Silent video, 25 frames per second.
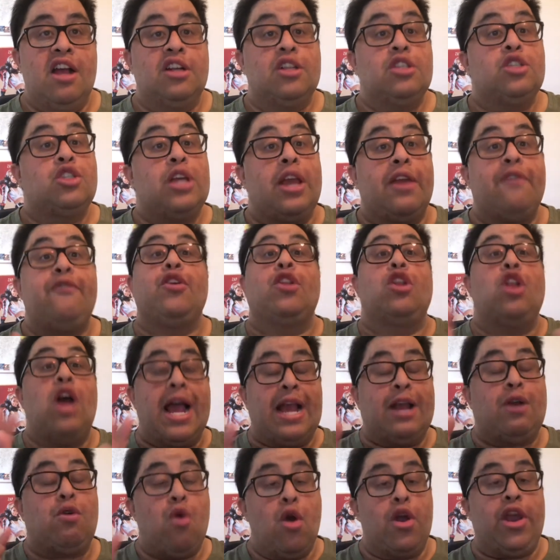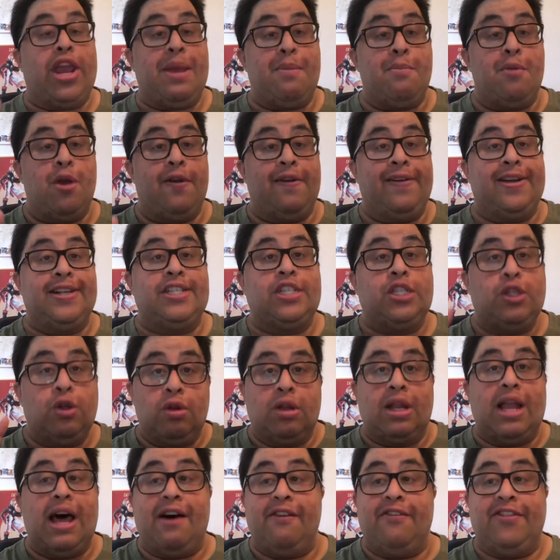So if you like quirky movies, you'll
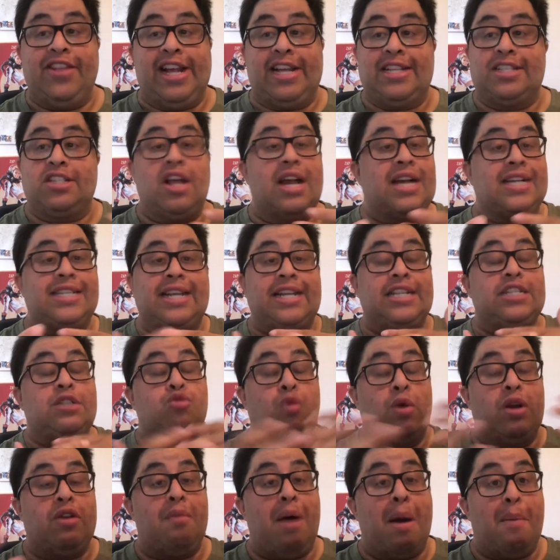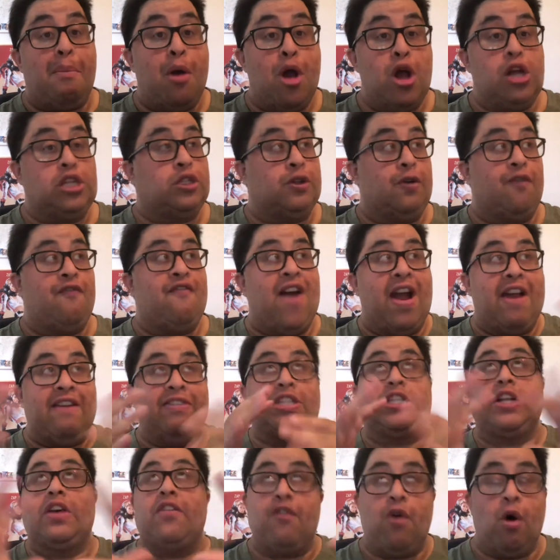love this. Like I said, it's one of my personal
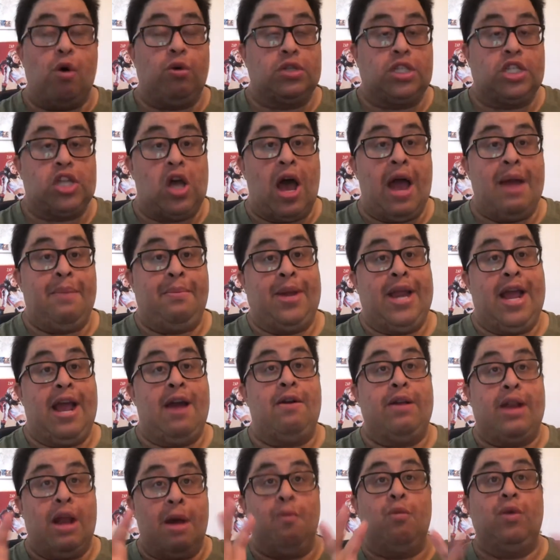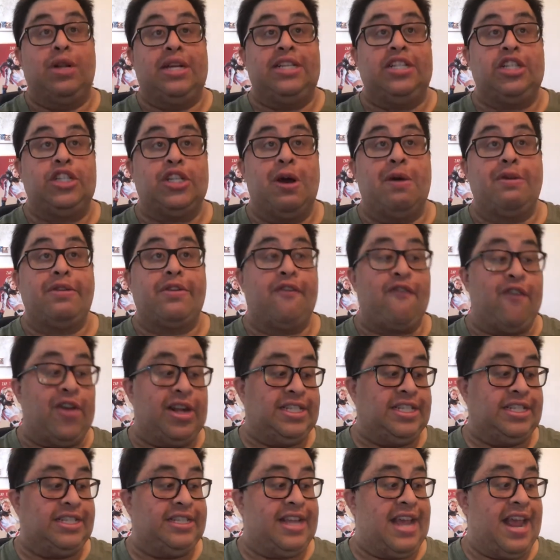favorites of all time now, and I'm willing to show it to
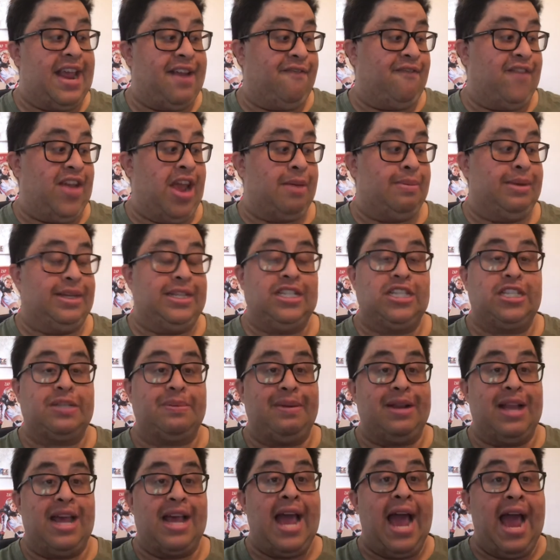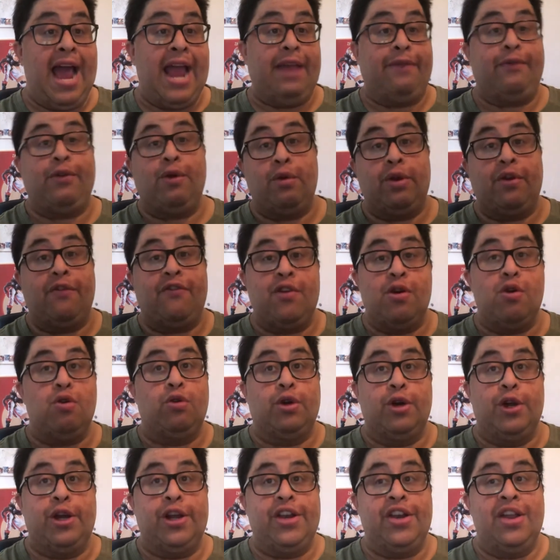friends and family just to be like, hey, if you want to feel
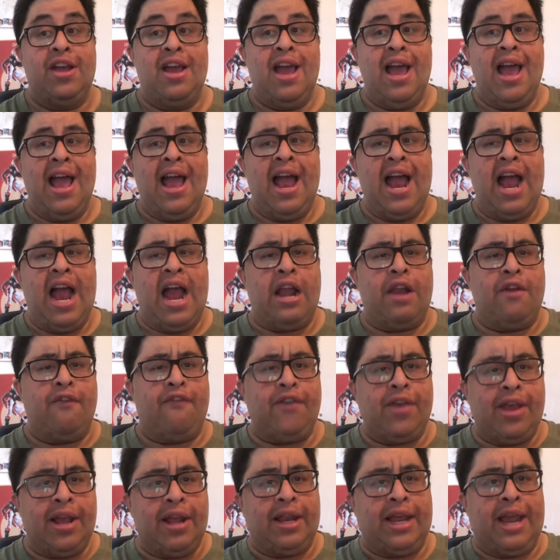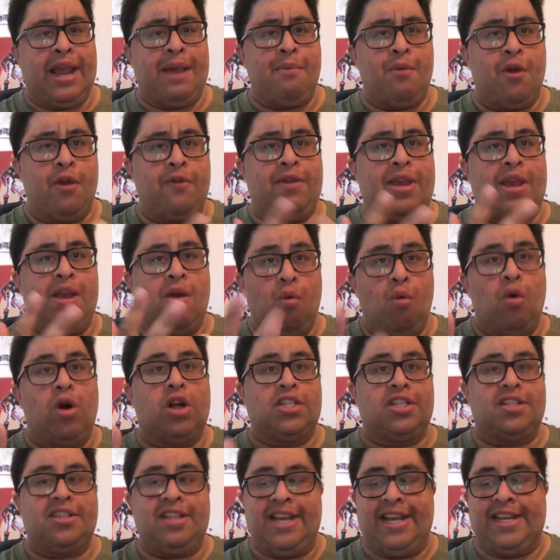good and a feeling movie,
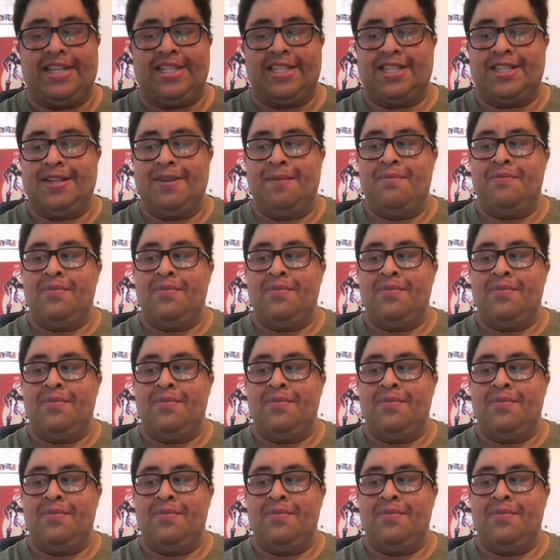watch this.